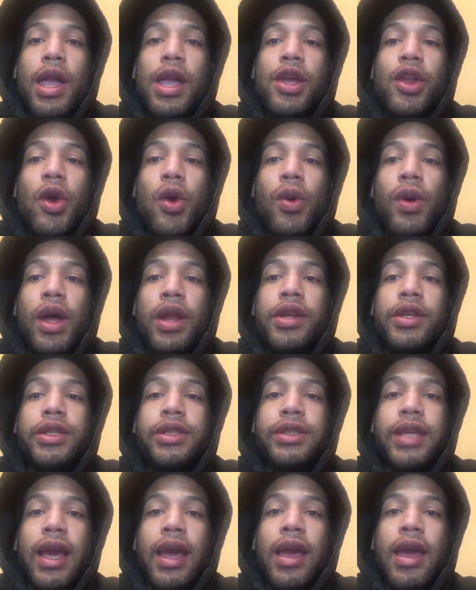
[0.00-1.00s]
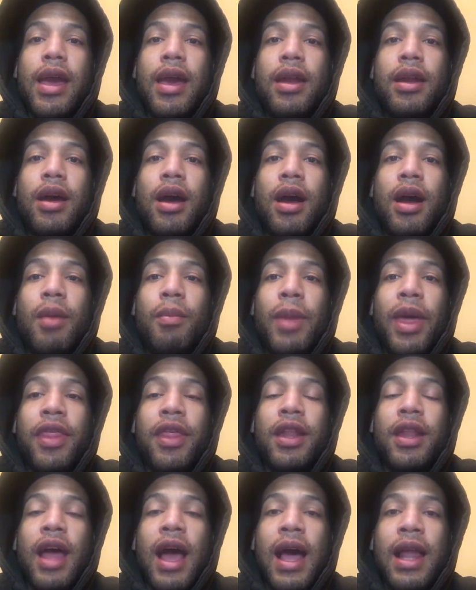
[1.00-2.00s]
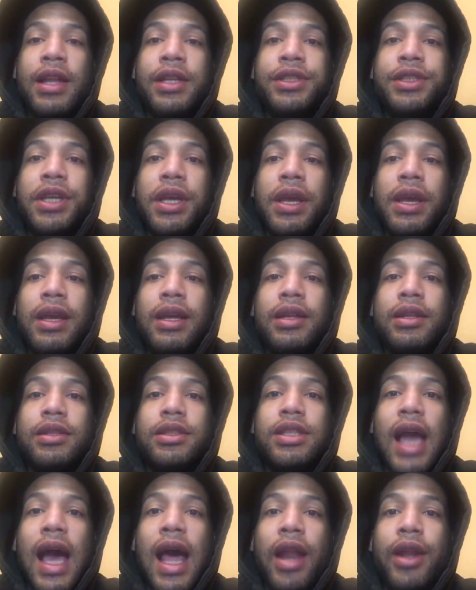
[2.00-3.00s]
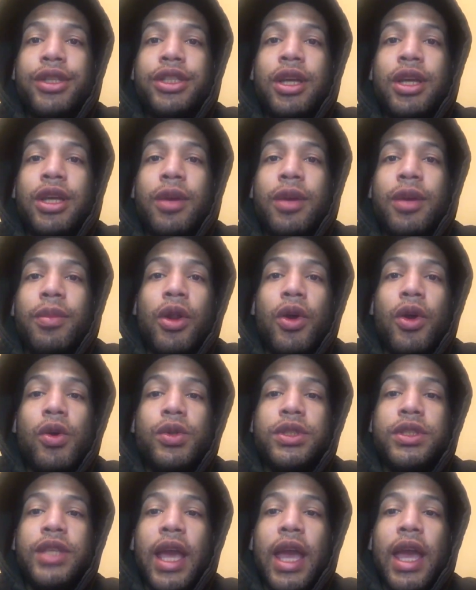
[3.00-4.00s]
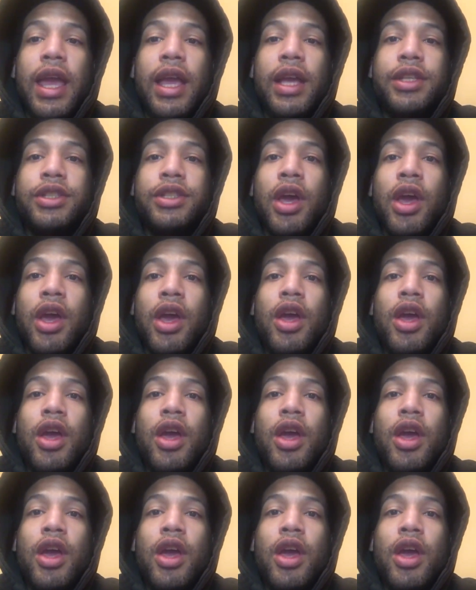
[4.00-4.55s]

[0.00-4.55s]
you don't understand methodology and scholarship and all of those things.